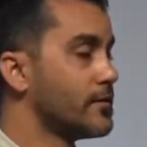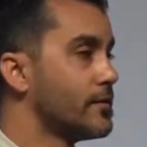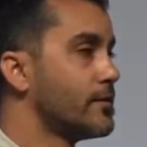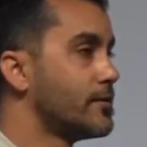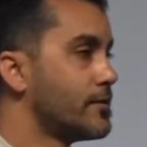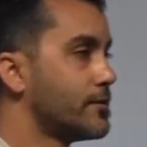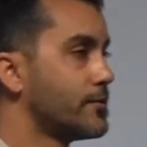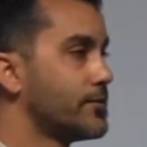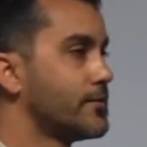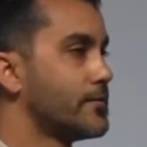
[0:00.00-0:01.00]

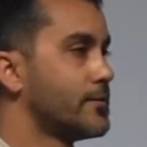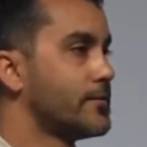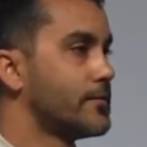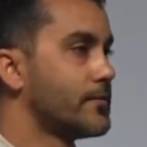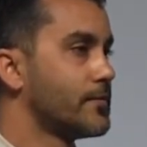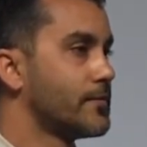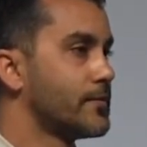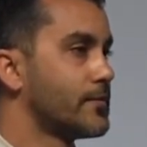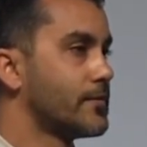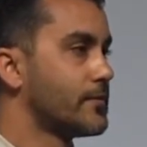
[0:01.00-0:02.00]

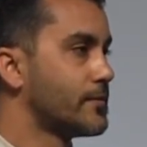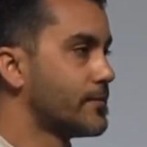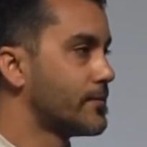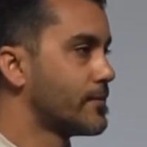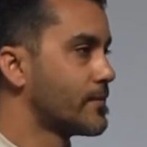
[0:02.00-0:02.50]
[no speech]